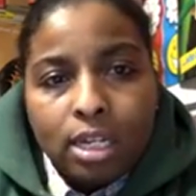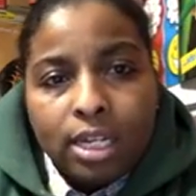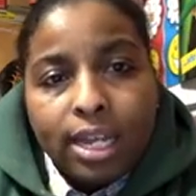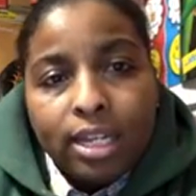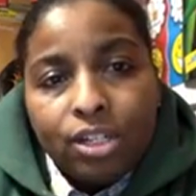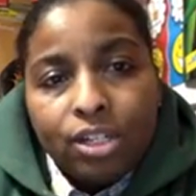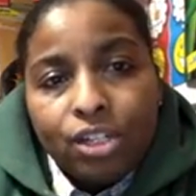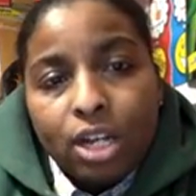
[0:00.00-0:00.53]

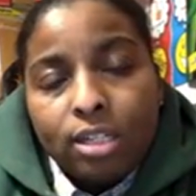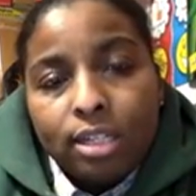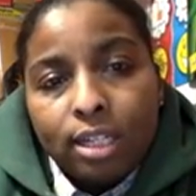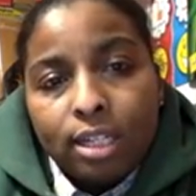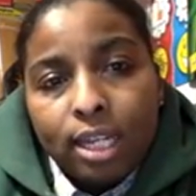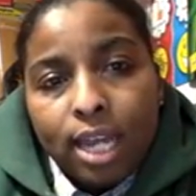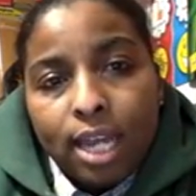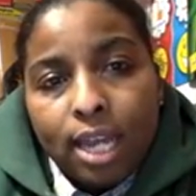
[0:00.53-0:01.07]

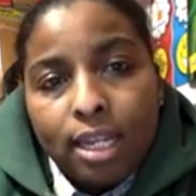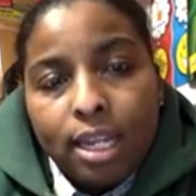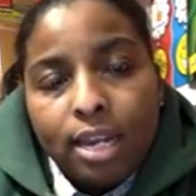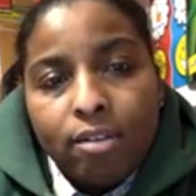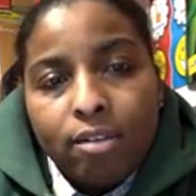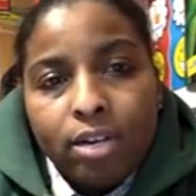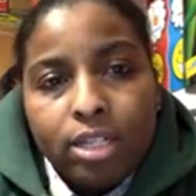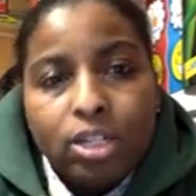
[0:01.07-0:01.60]
unjustly, and
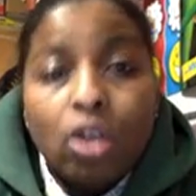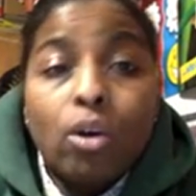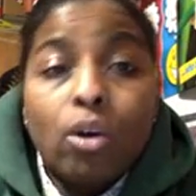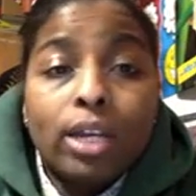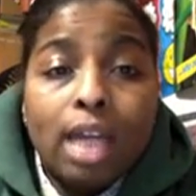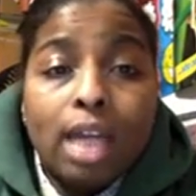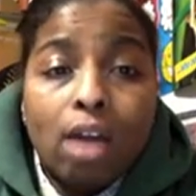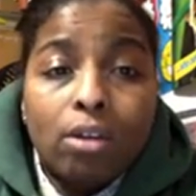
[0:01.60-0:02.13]
there is no
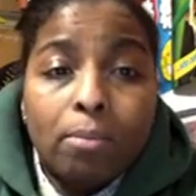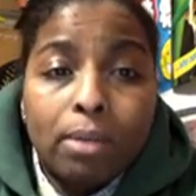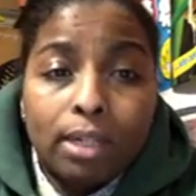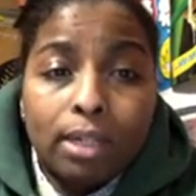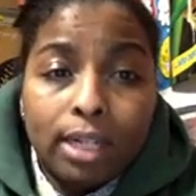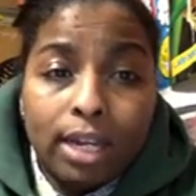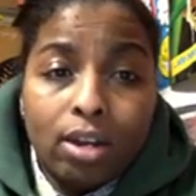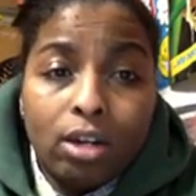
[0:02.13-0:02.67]

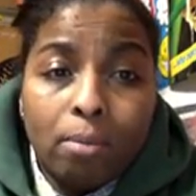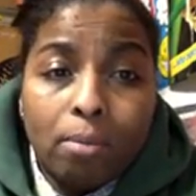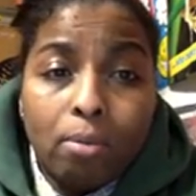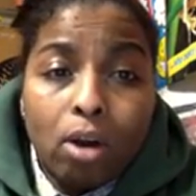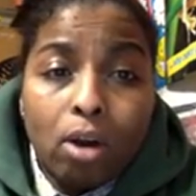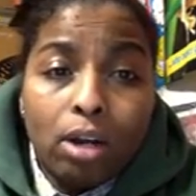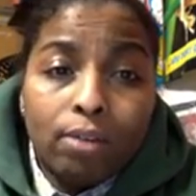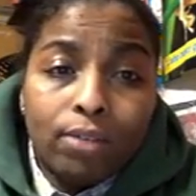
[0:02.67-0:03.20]
accountability on the
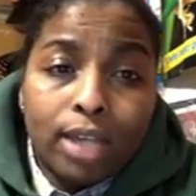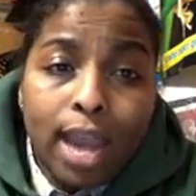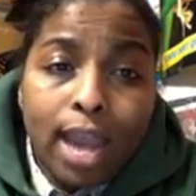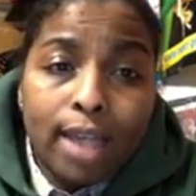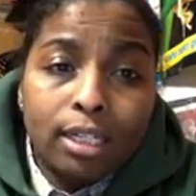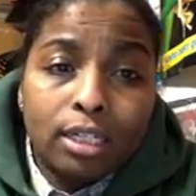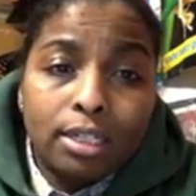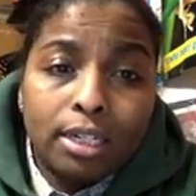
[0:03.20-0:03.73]
part of the
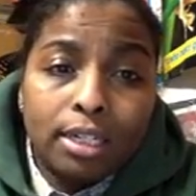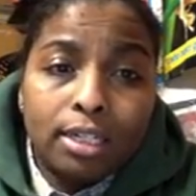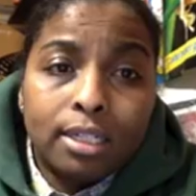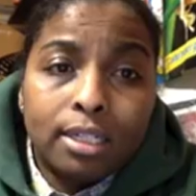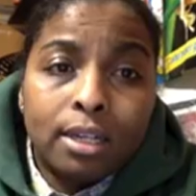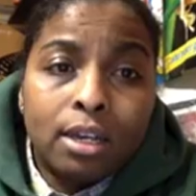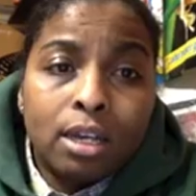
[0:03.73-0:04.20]
agencies.